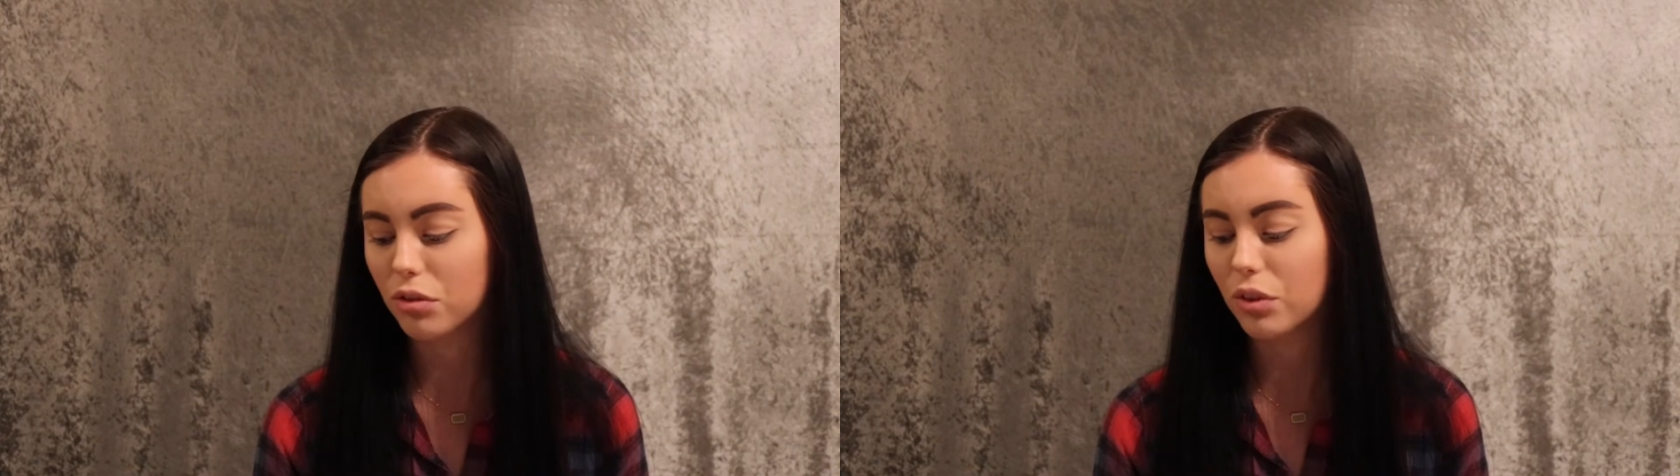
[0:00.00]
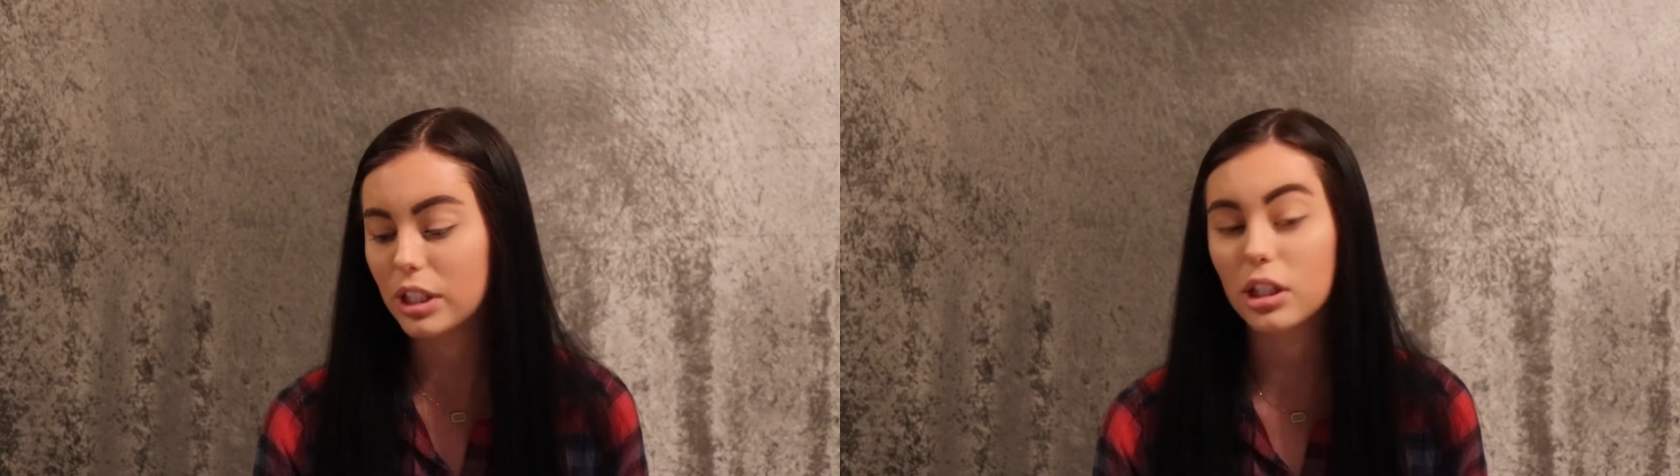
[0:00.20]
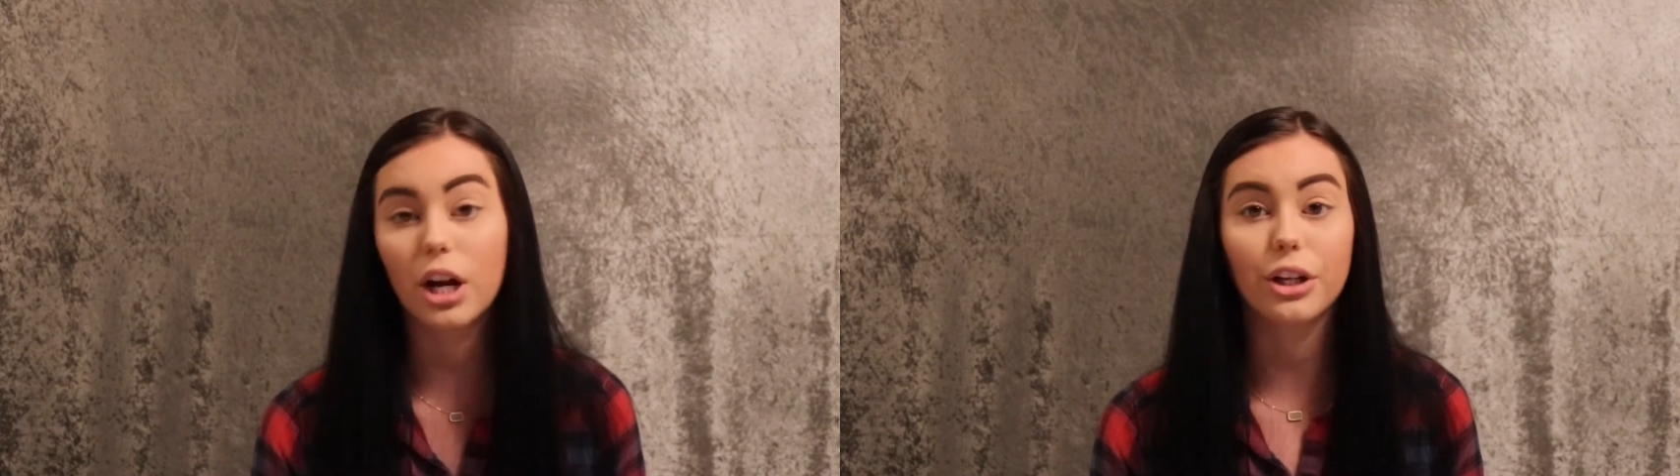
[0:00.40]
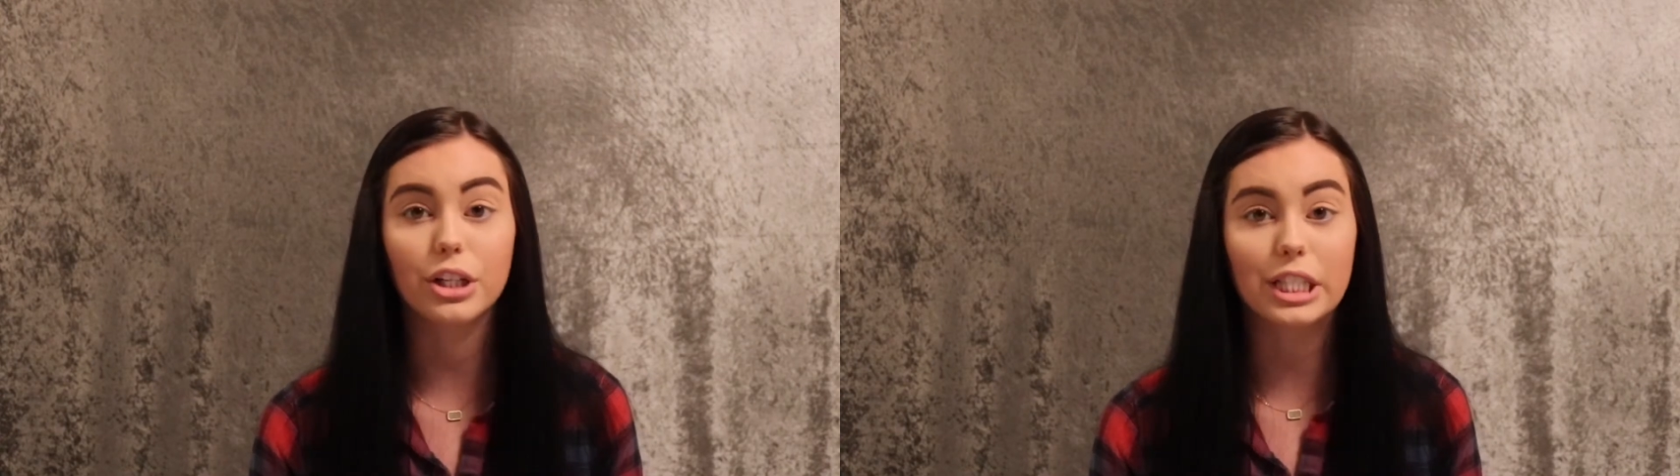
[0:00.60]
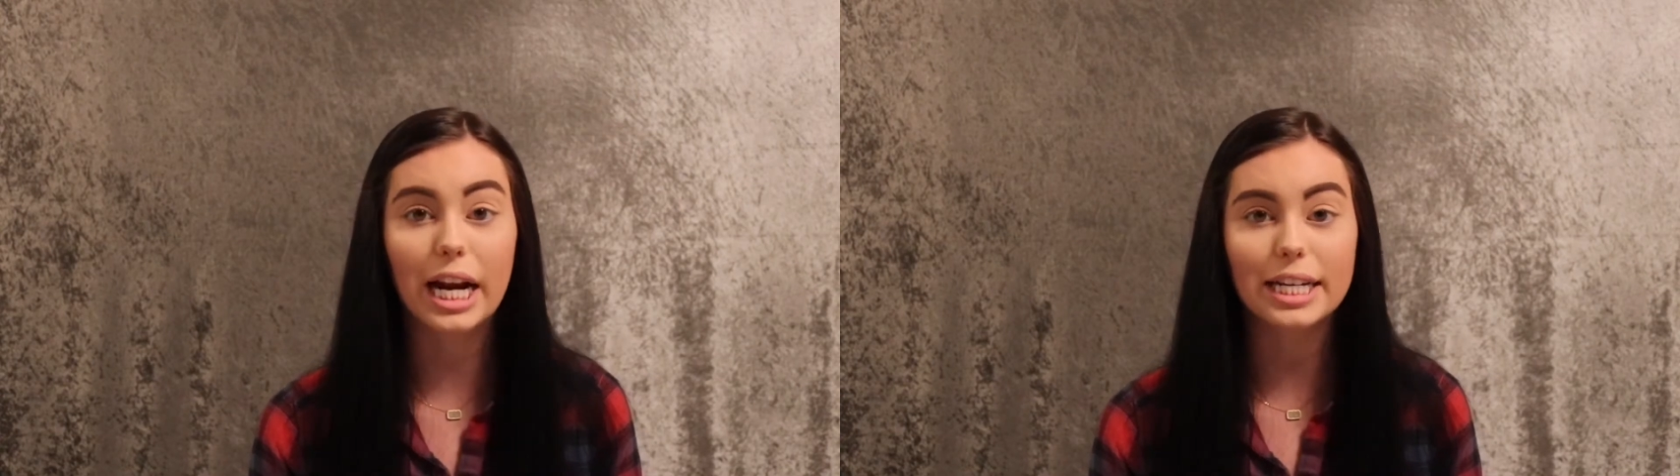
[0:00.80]
of the rest of the
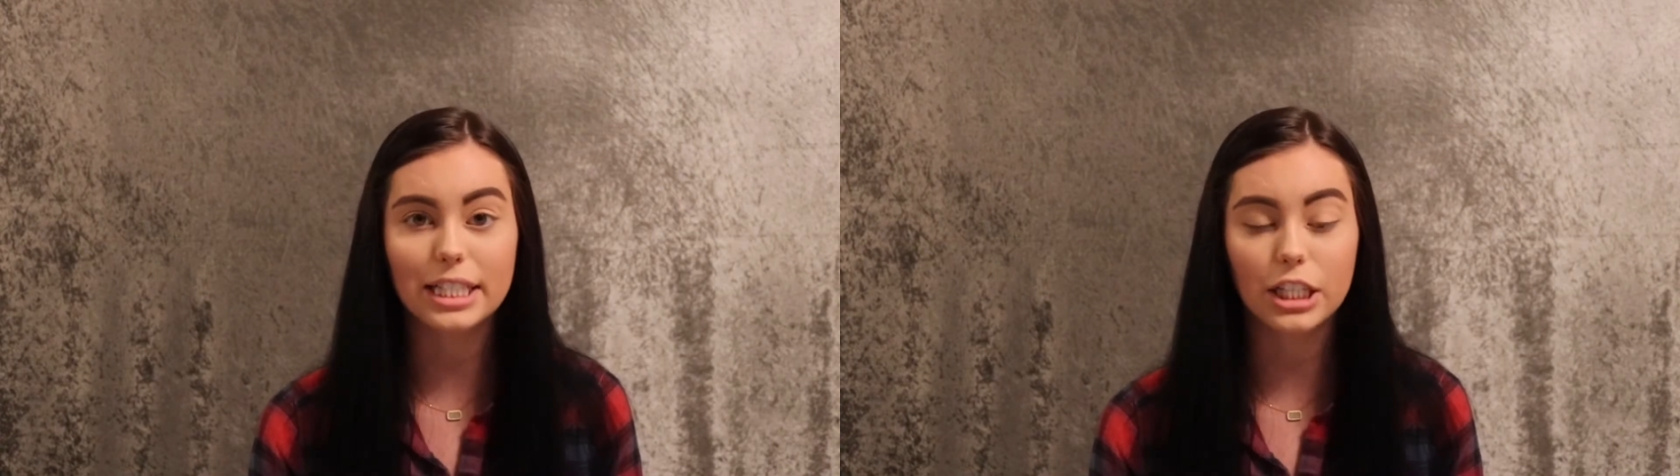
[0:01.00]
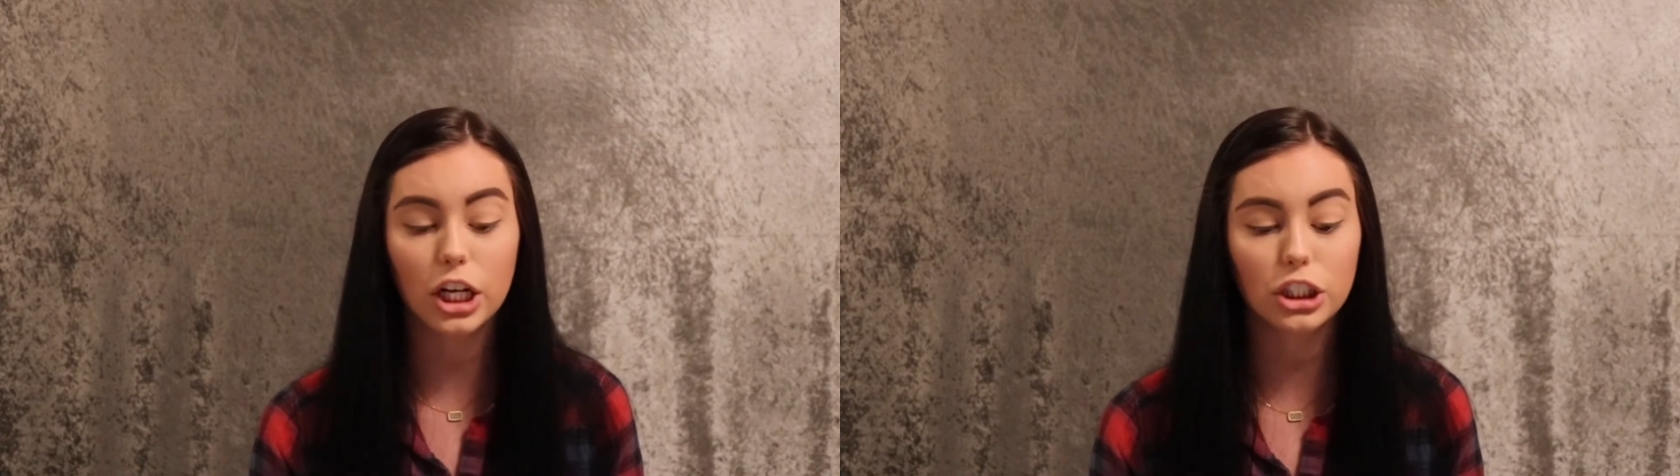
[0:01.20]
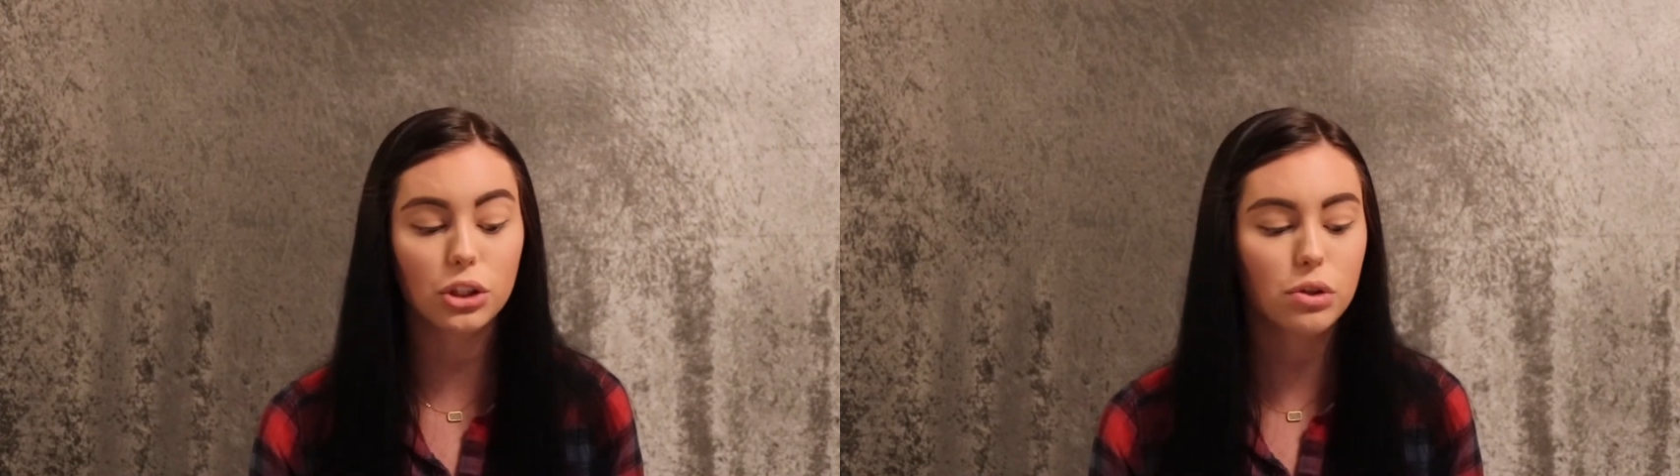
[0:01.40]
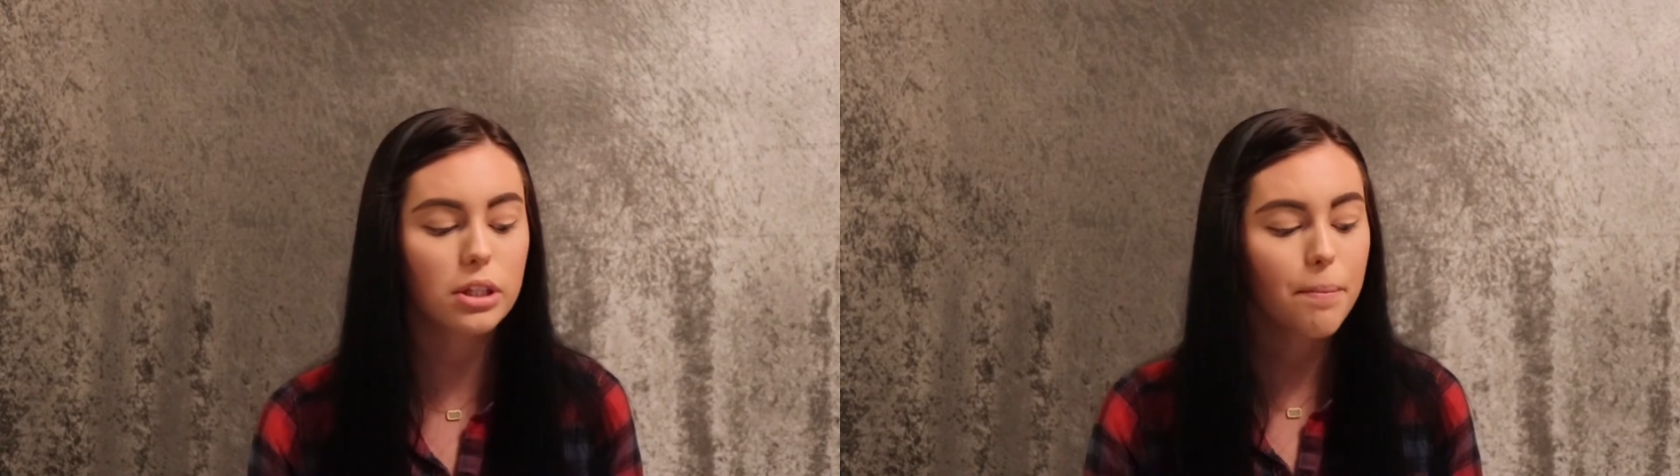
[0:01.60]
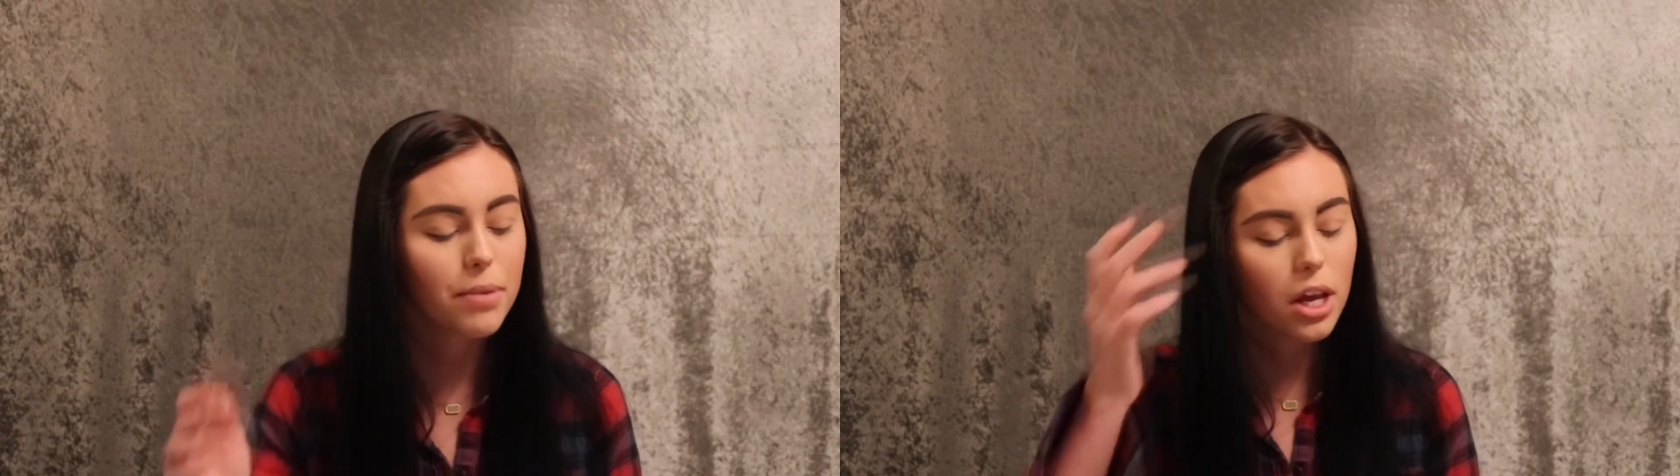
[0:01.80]
colors that I did not use.